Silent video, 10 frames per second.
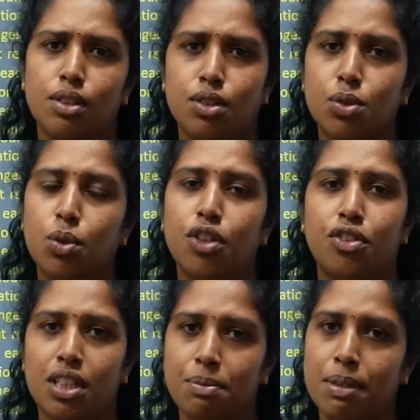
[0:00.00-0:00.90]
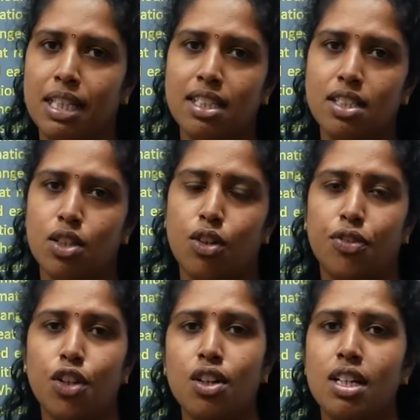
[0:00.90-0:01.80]
2 or 3 minutes of
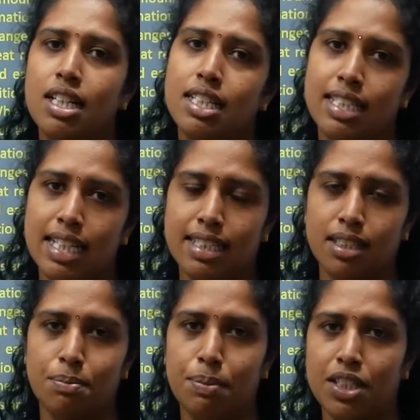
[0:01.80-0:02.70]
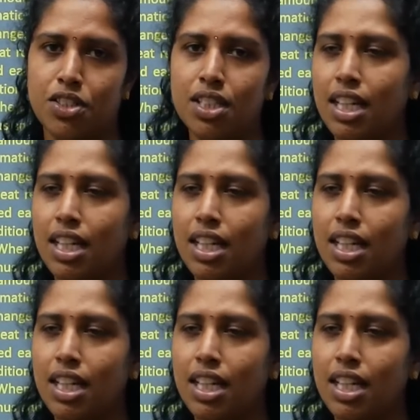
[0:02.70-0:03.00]
your test completion,